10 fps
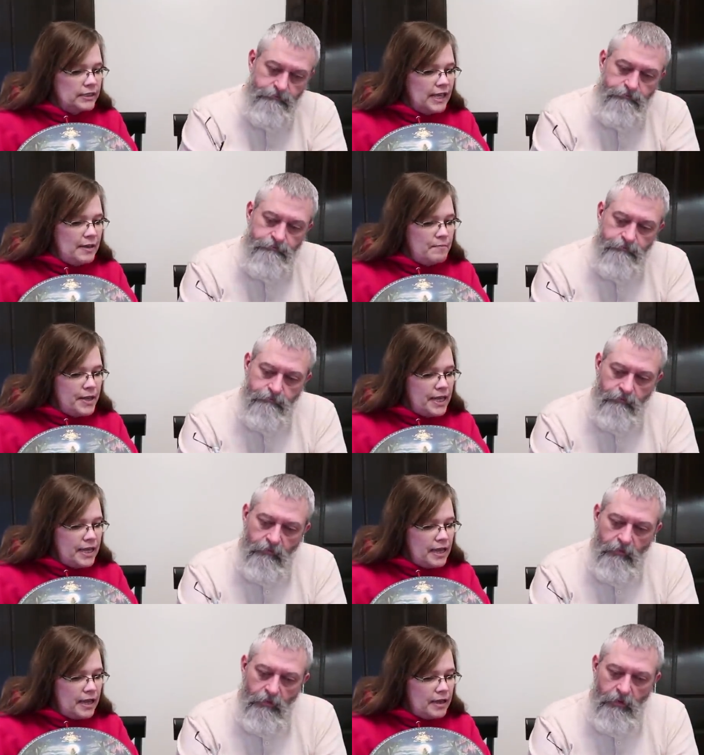Speaker 1: let
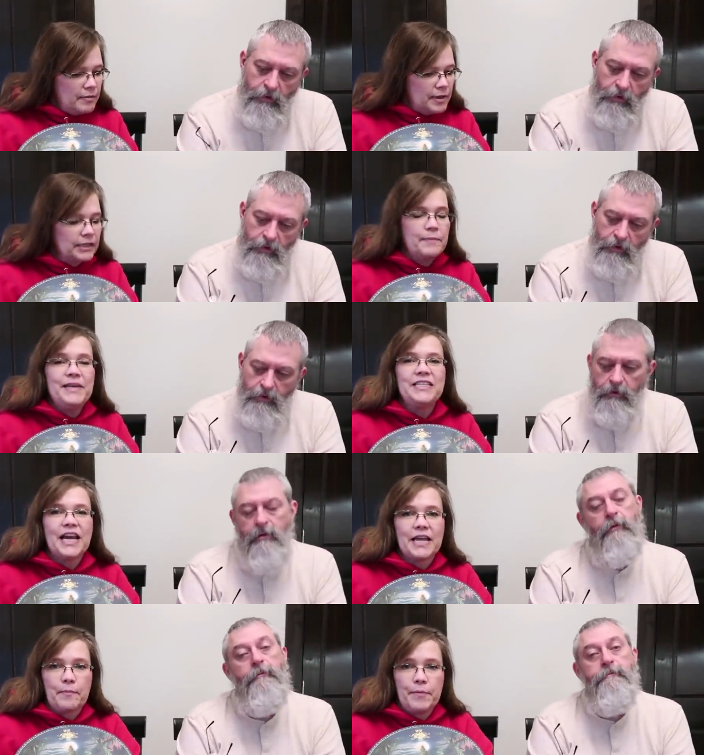me
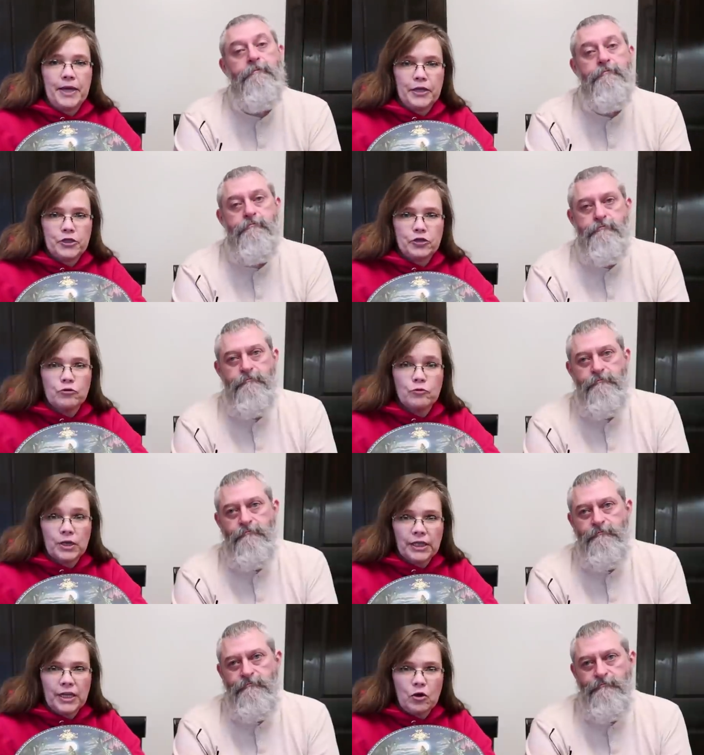take a picture
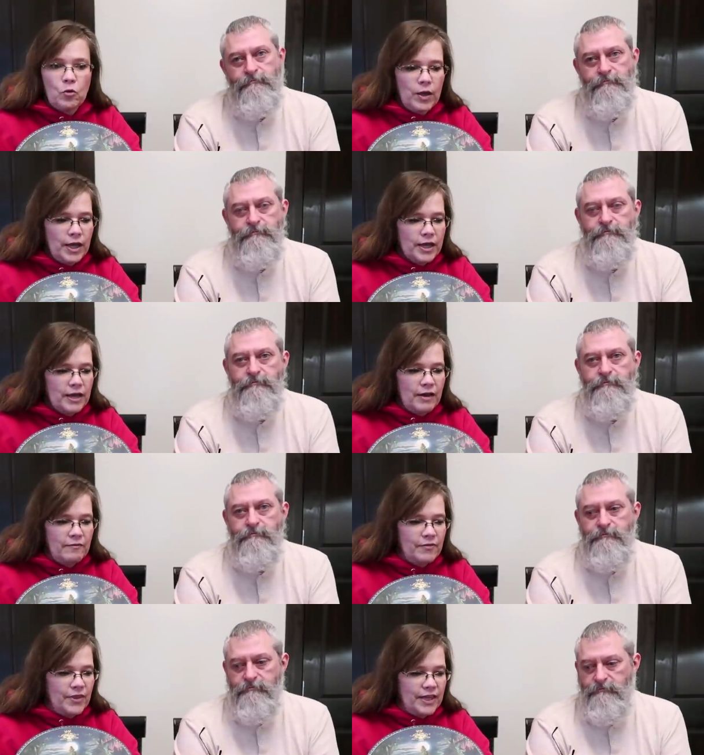really quick
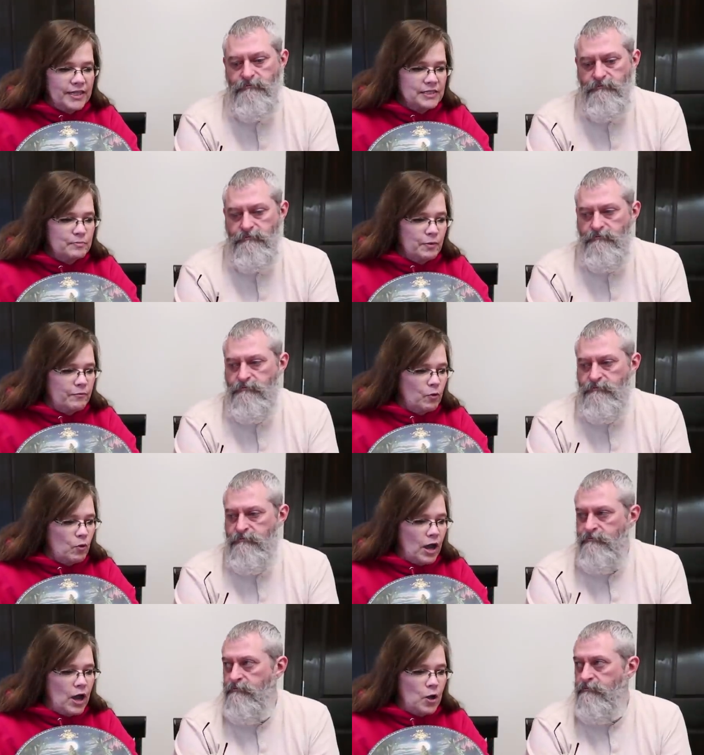of this
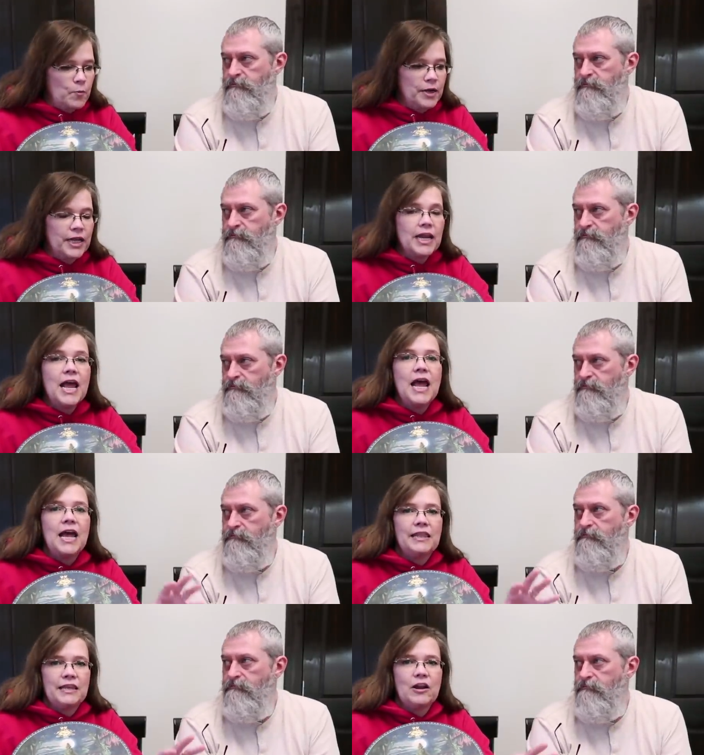before I open it,
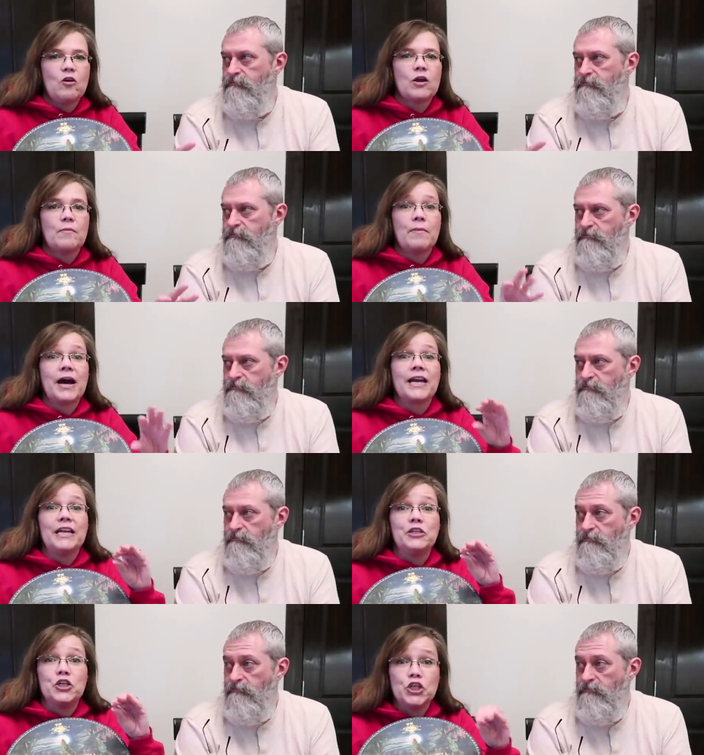and then I'll come back
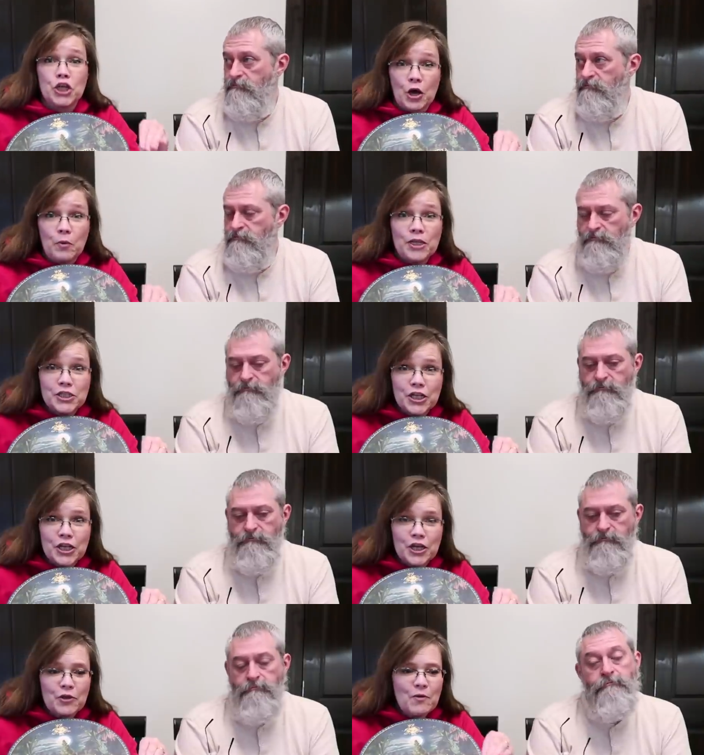and show it to
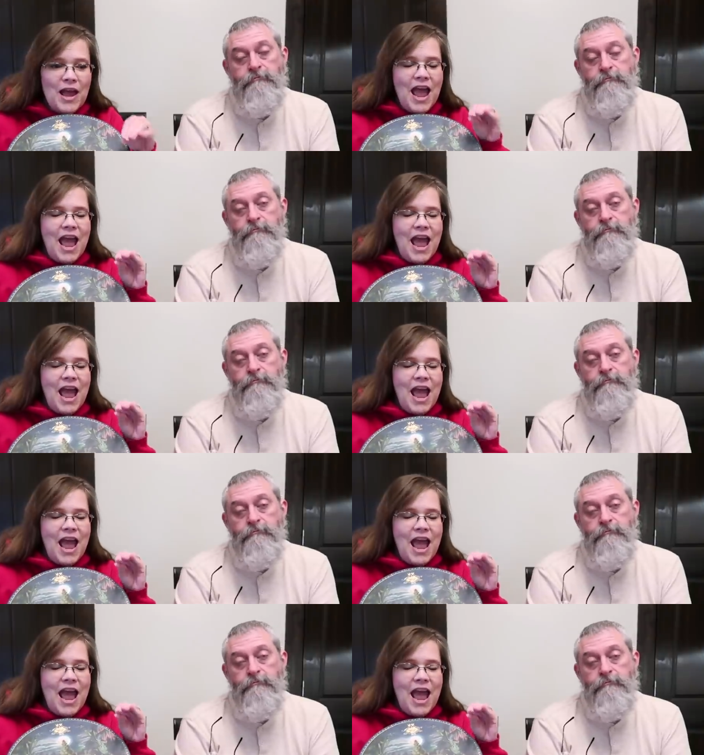you.